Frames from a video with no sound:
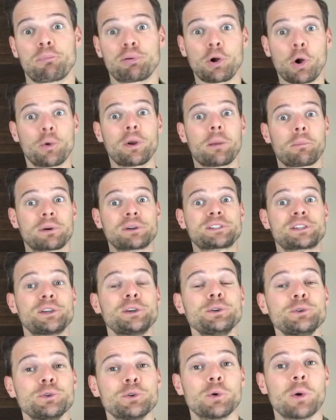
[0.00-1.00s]
Pro number
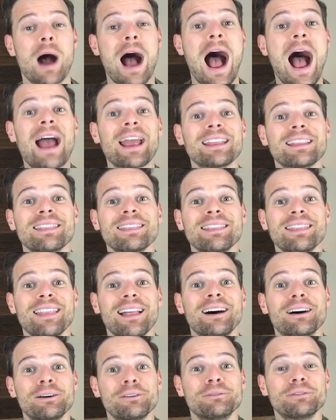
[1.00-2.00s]
two, I
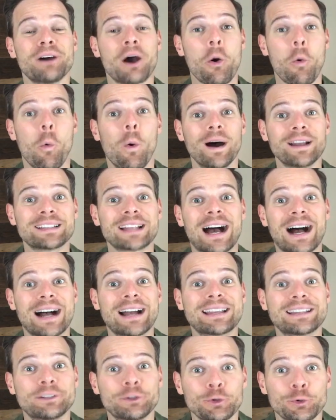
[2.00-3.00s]
love what
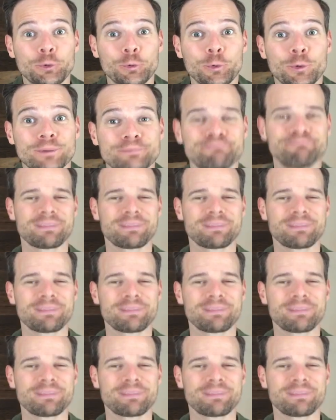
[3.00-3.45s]
I do.